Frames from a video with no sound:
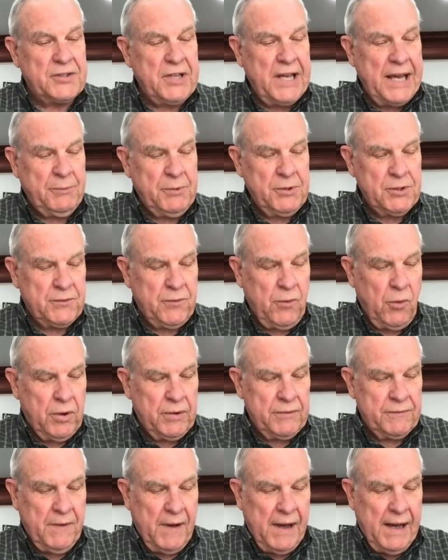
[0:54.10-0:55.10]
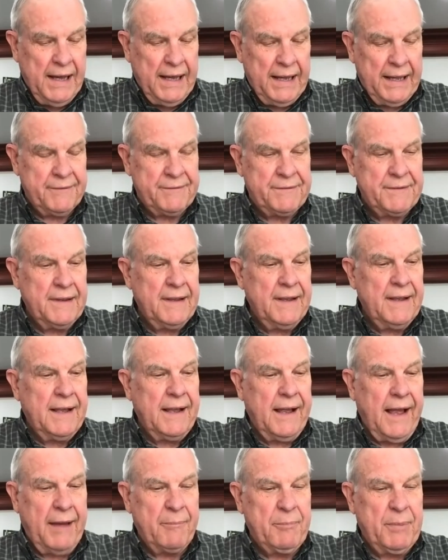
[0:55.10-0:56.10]
Chapters four and five
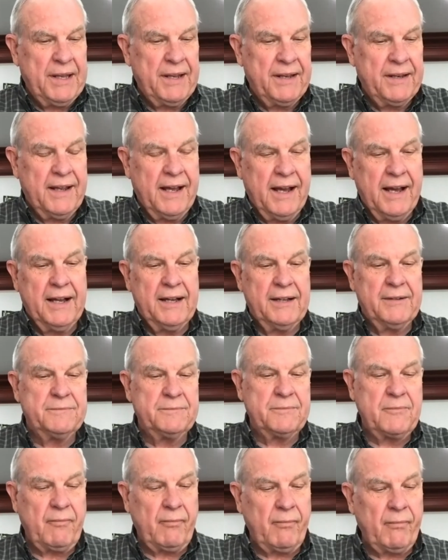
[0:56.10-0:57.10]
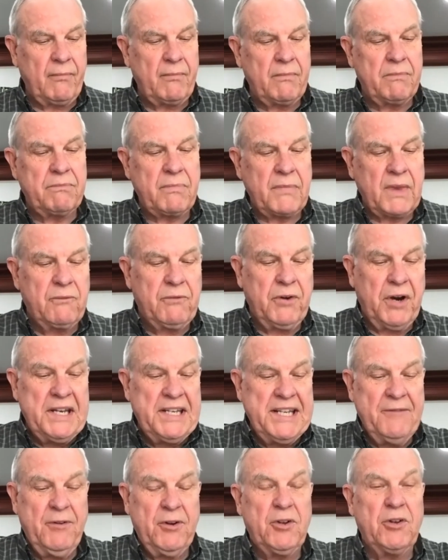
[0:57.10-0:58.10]
have been uh, very
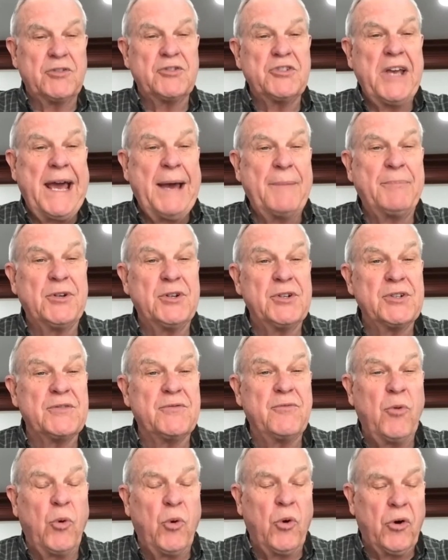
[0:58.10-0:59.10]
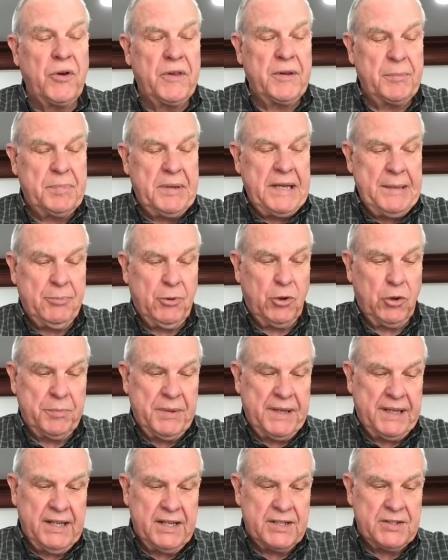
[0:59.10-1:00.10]
difficult chapters for the people
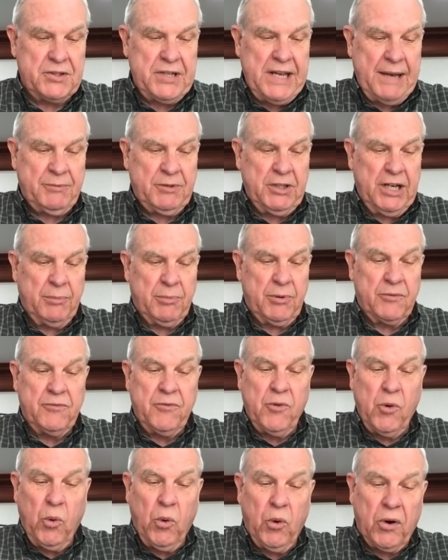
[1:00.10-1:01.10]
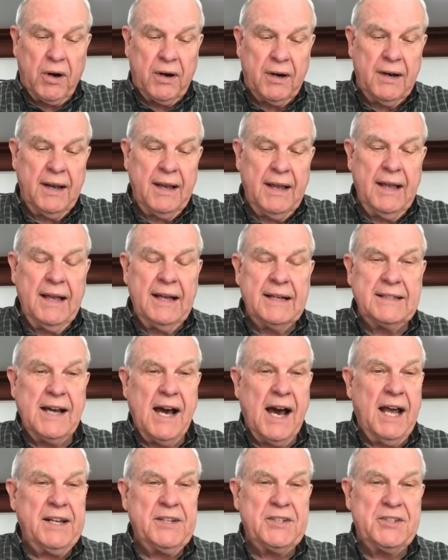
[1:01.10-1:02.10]
because chapter number four
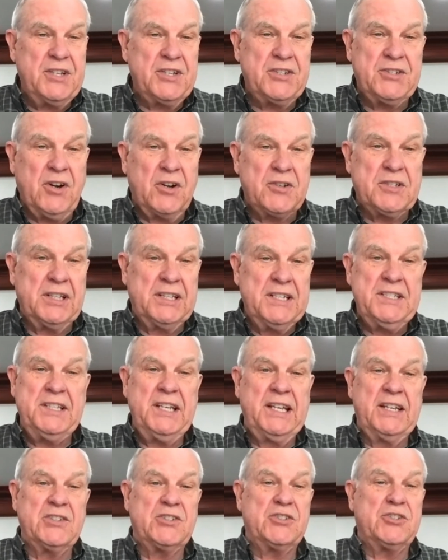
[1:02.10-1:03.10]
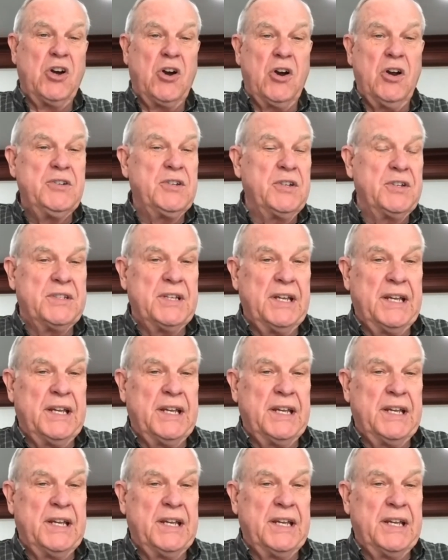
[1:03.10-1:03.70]
God it just starts listing his charges